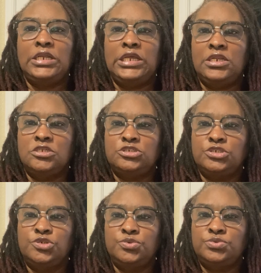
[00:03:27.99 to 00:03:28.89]
needed to
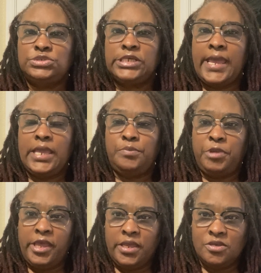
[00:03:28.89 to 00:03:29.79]
lose 8
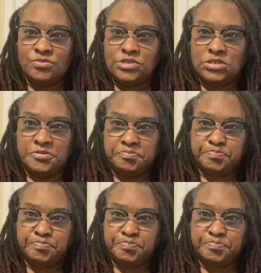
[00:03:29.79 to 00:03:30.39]
pounds,